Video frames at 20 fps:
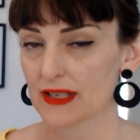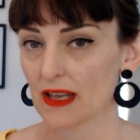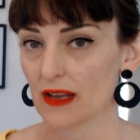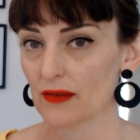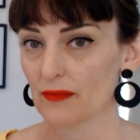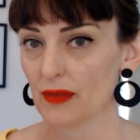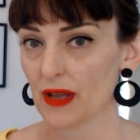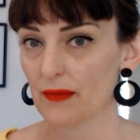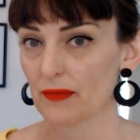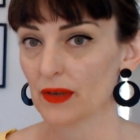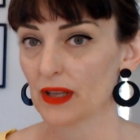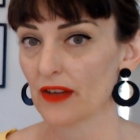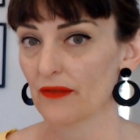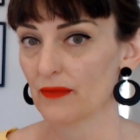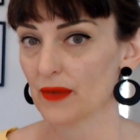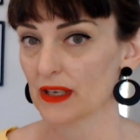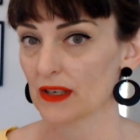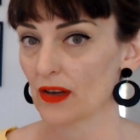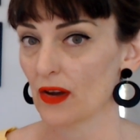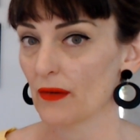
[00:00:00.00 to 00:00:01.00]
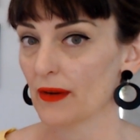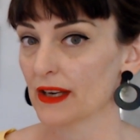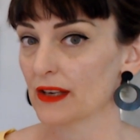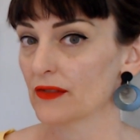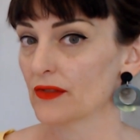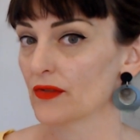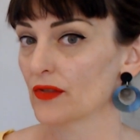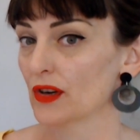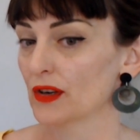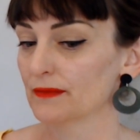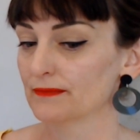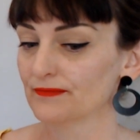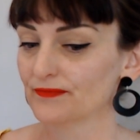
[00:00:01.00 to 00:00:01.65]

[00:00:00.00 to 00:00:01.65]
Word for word: that people have been going through.